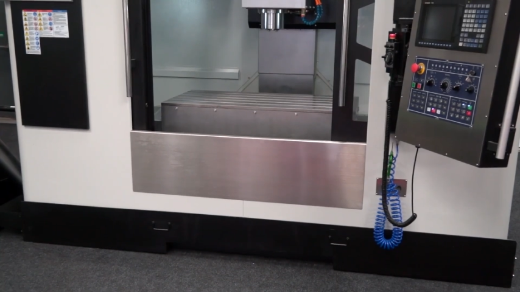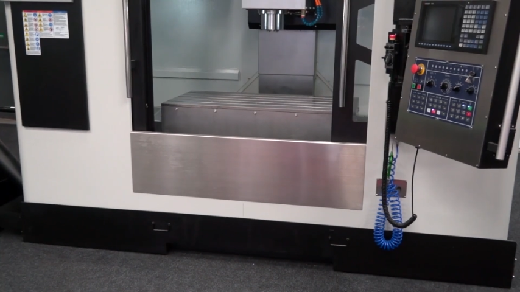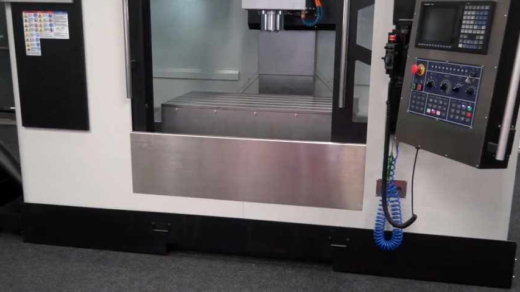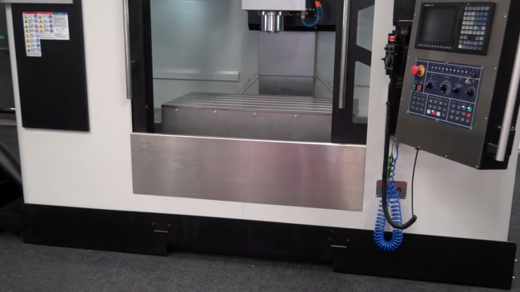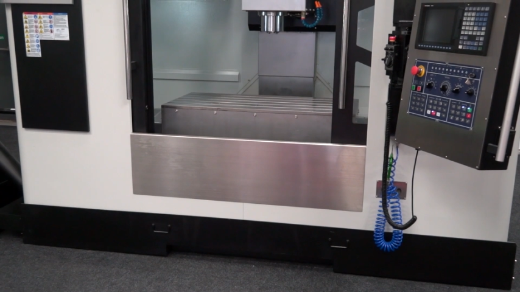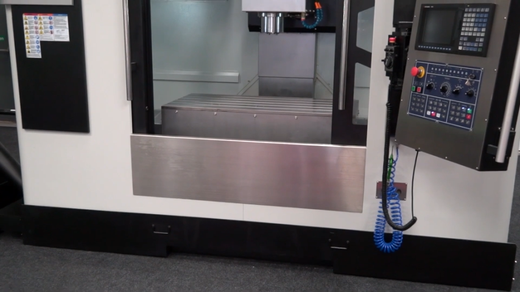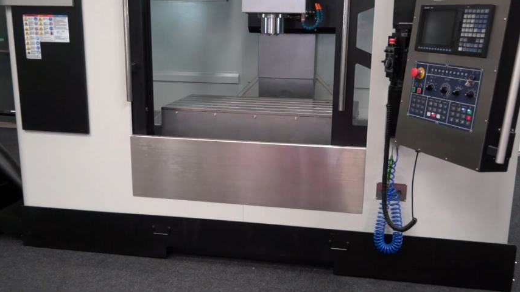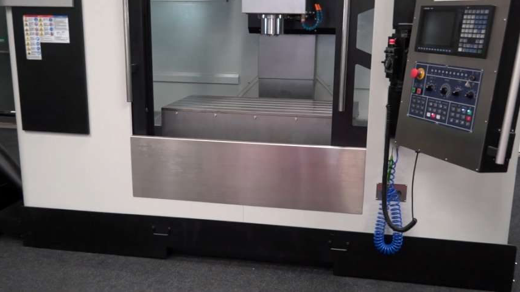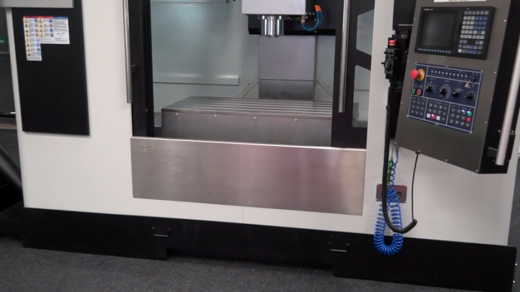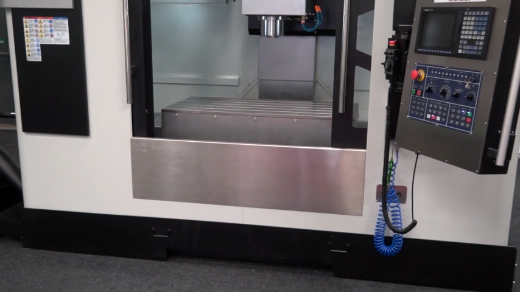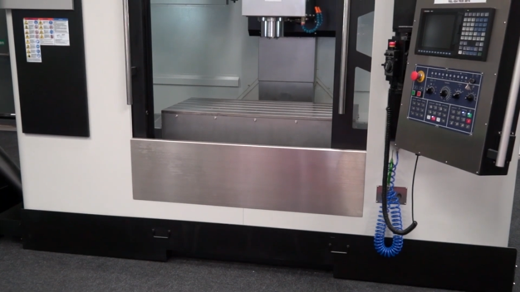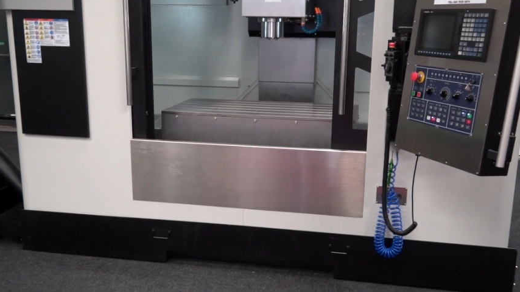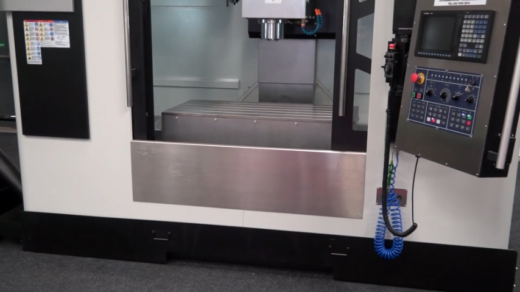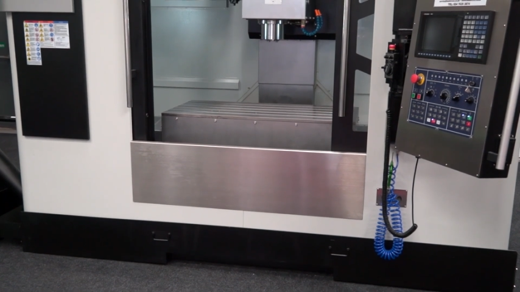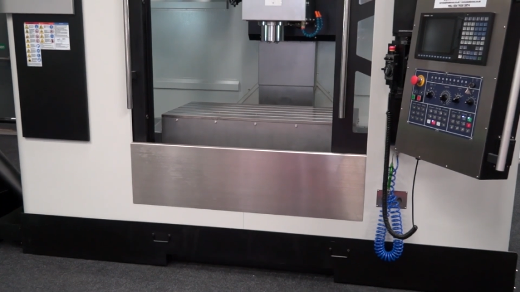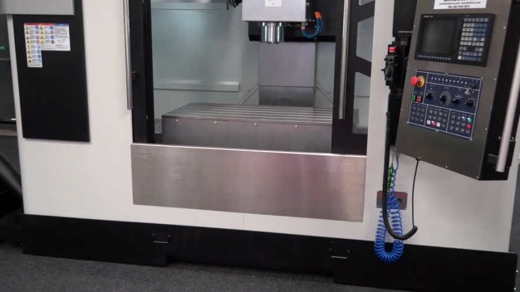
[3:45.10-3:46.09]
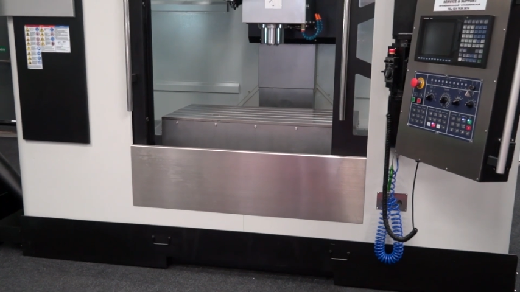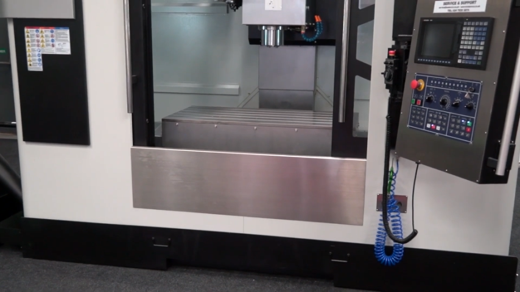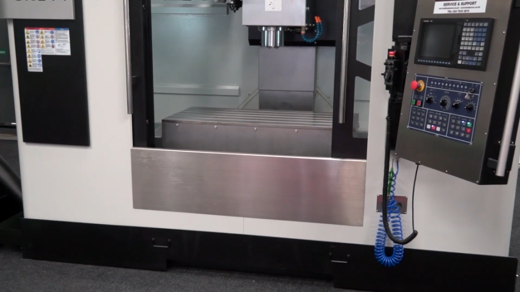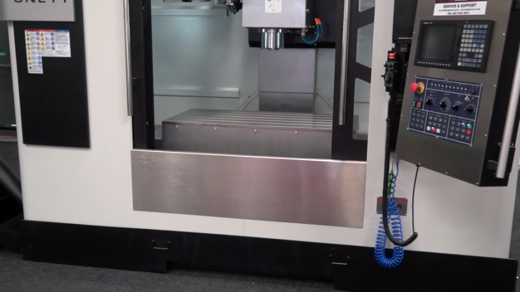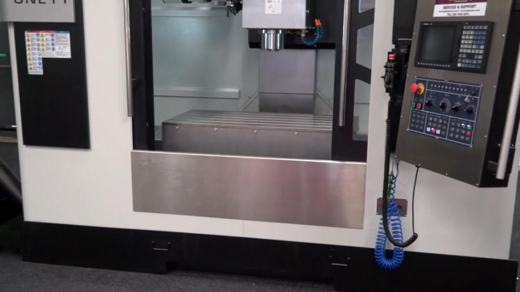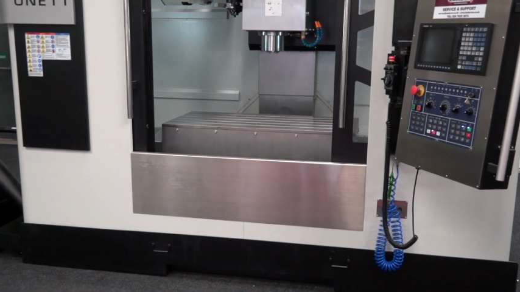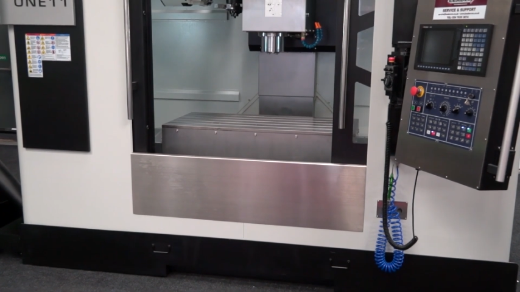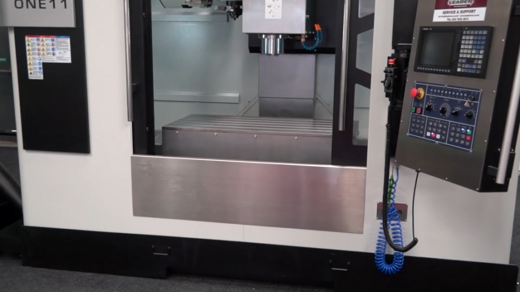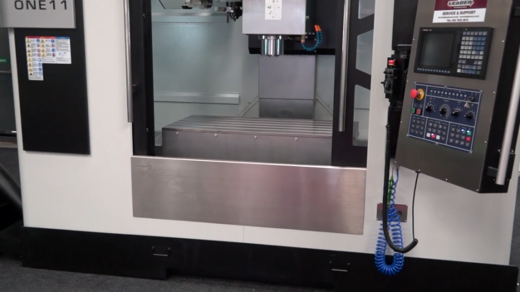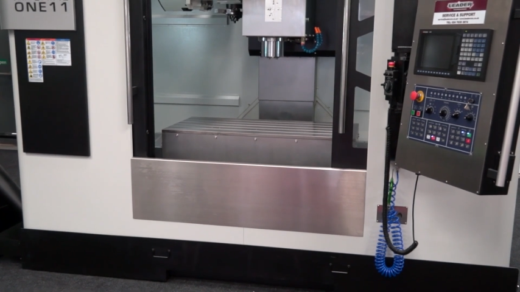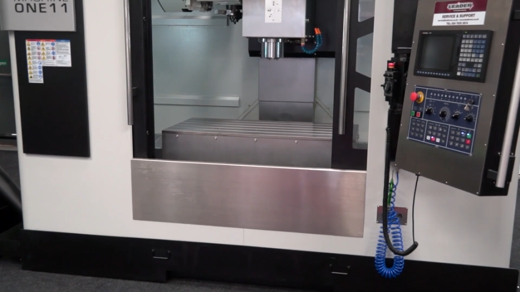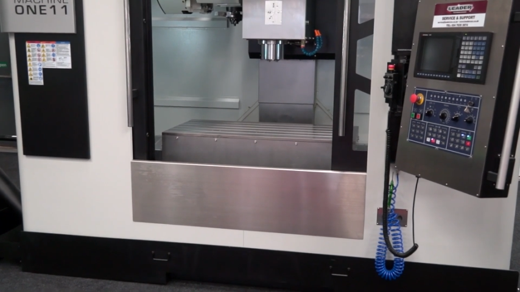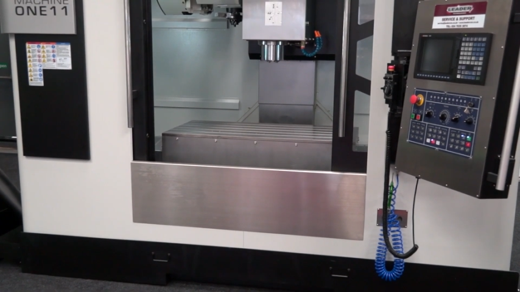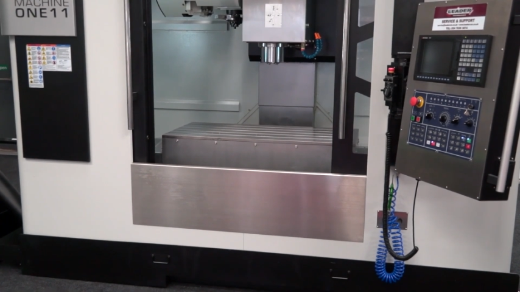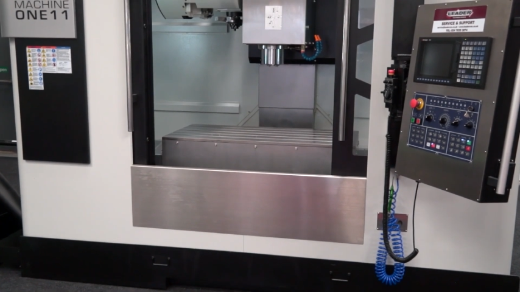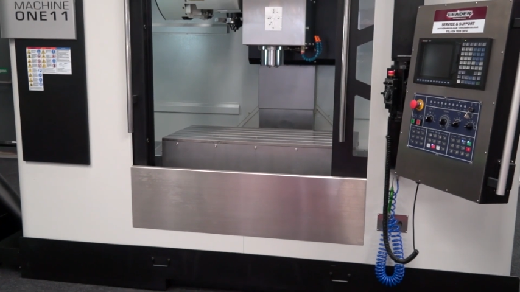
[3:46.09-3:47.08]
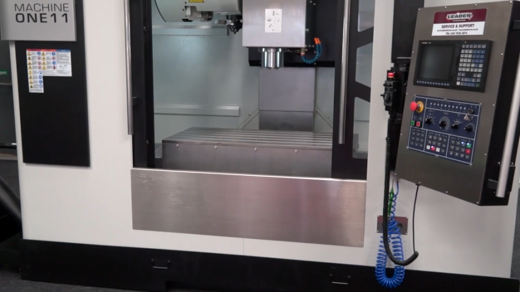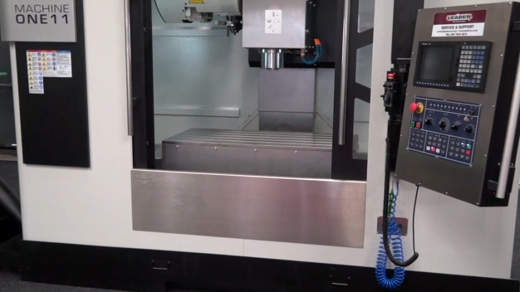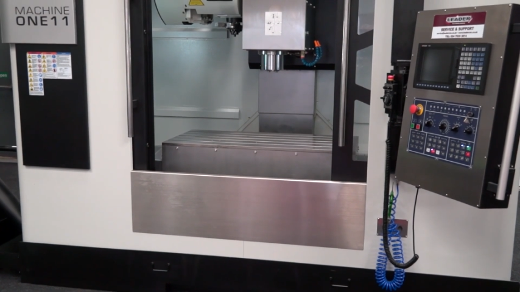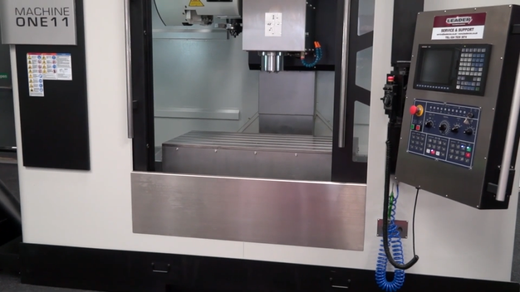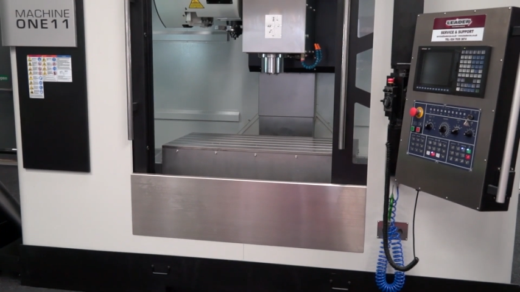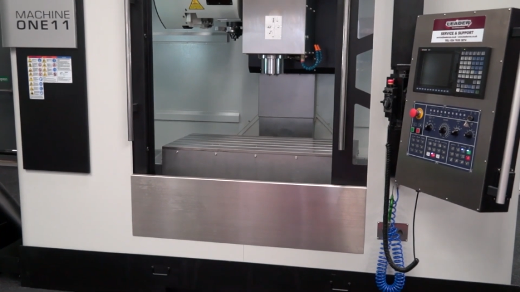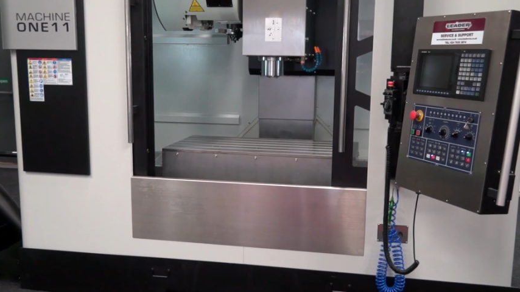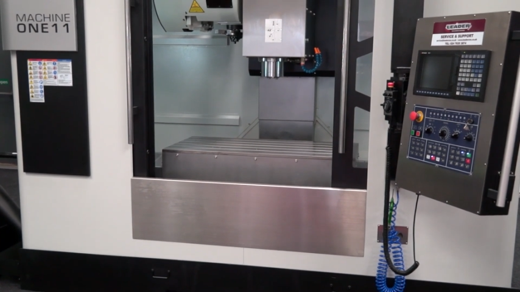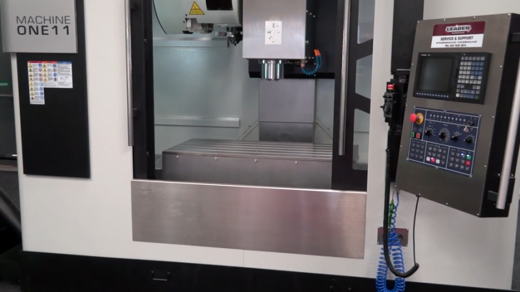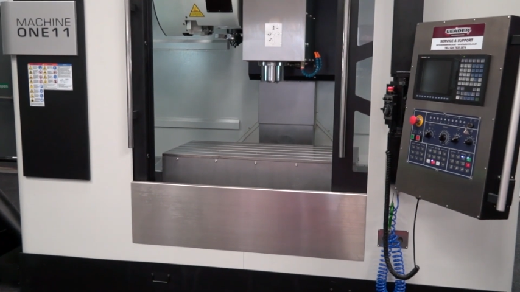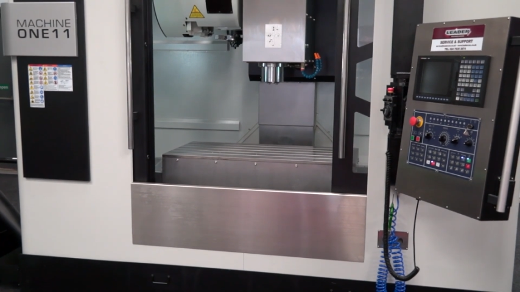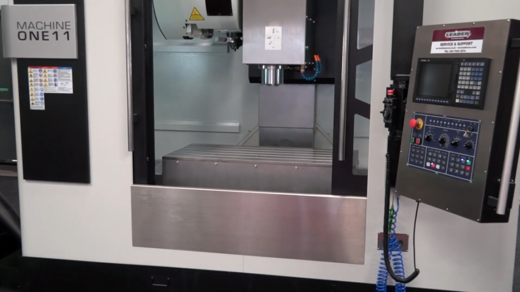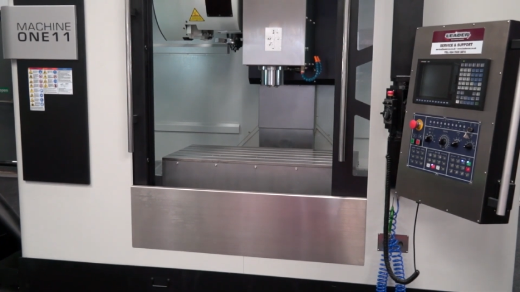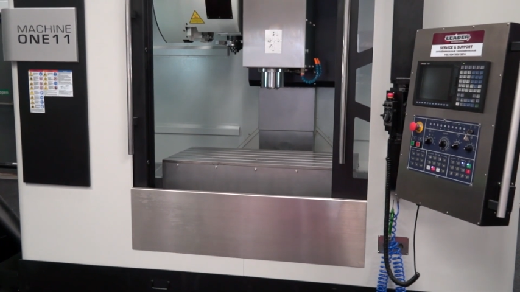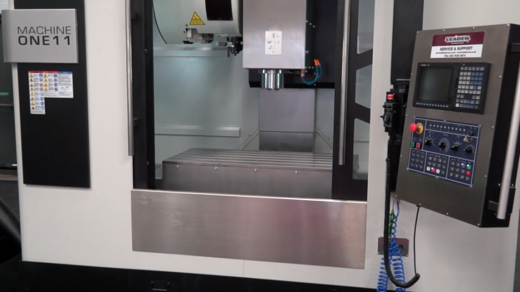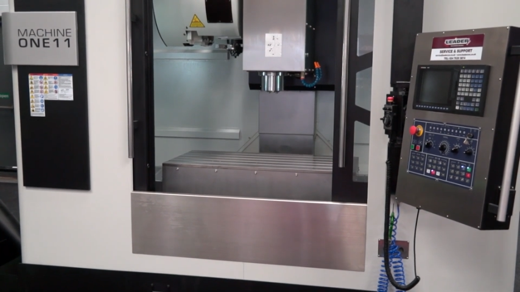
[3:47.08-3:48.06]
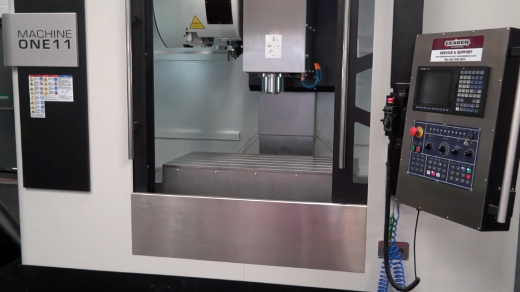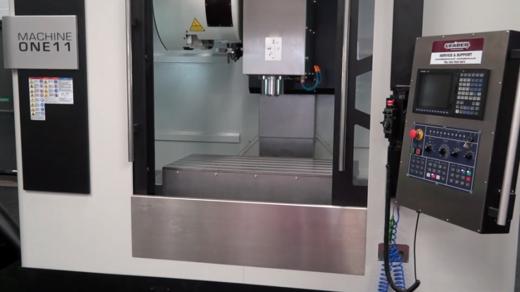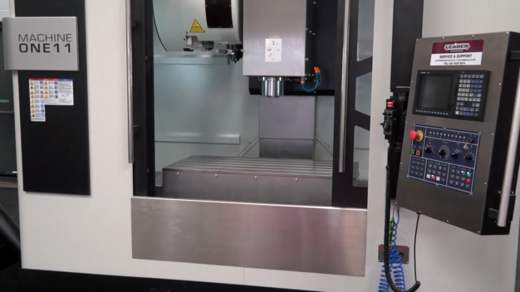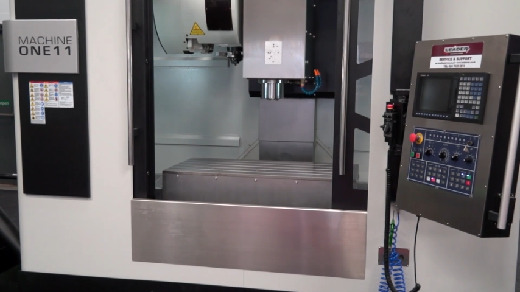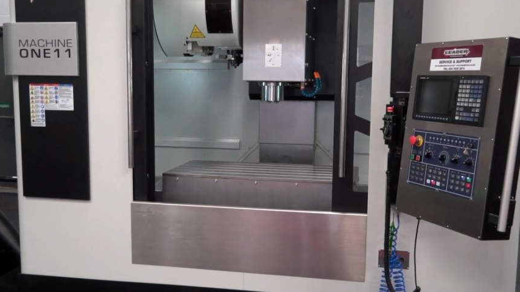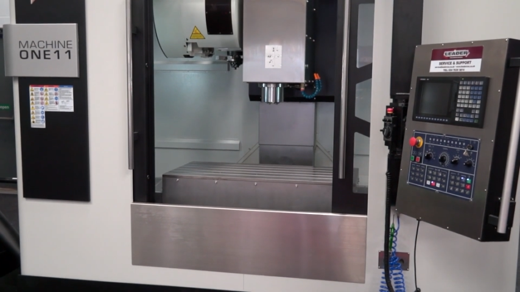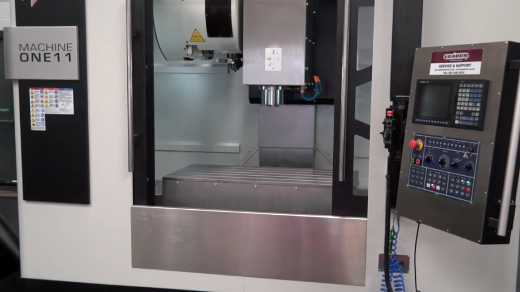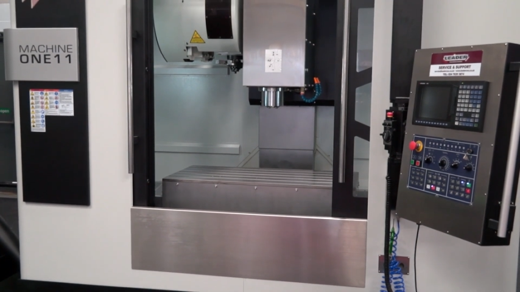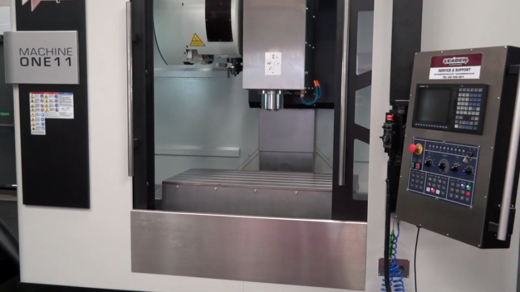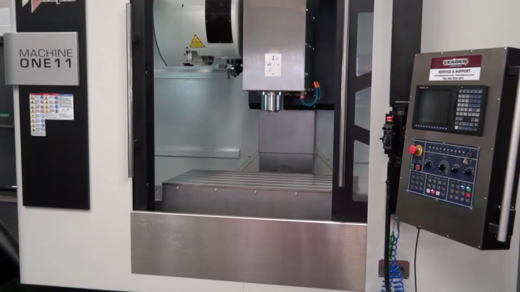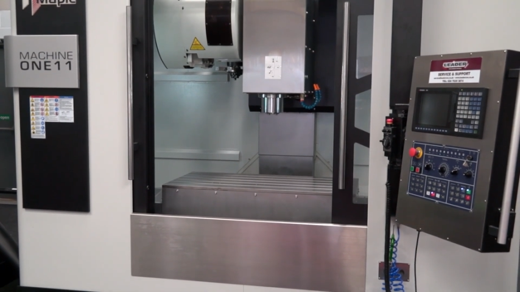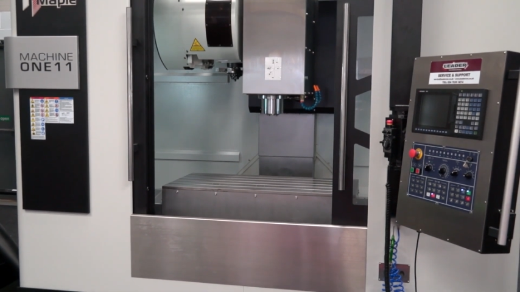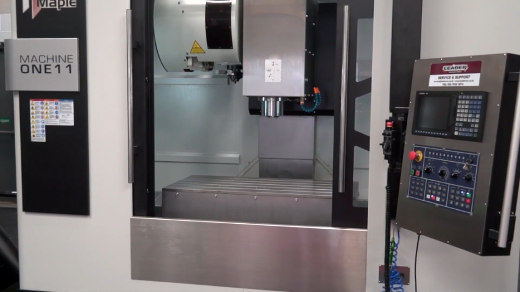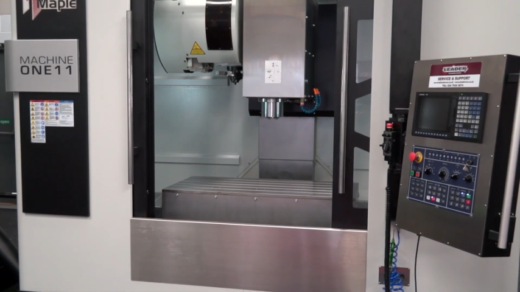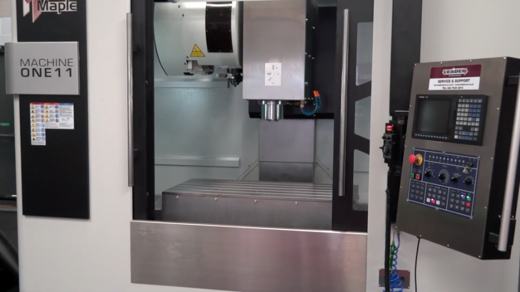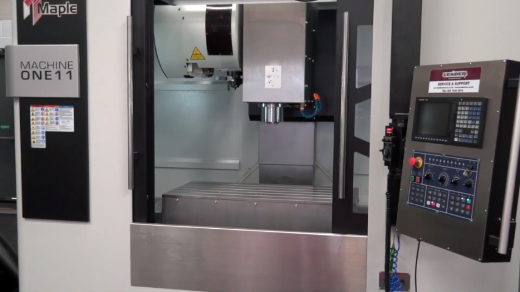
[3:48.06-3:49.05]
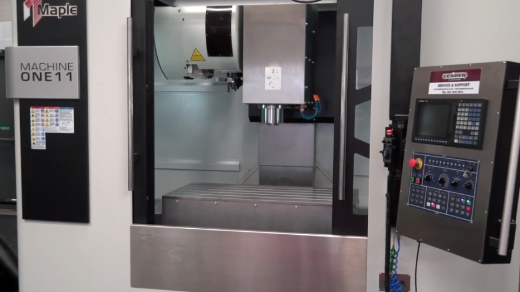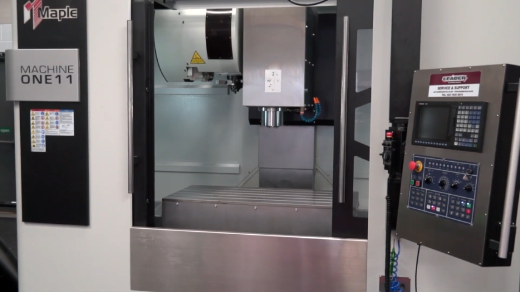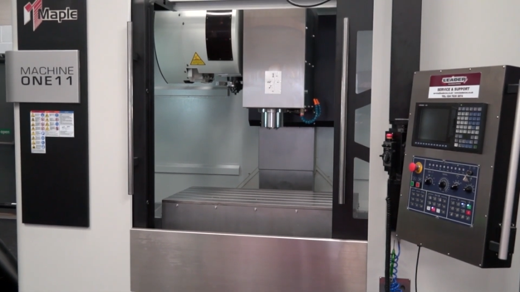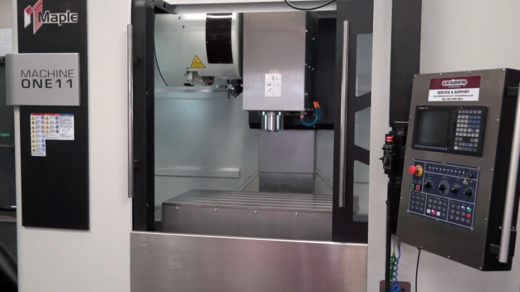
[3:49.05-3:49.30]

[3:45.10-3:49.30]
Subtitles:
Nobody's mouth can be seen.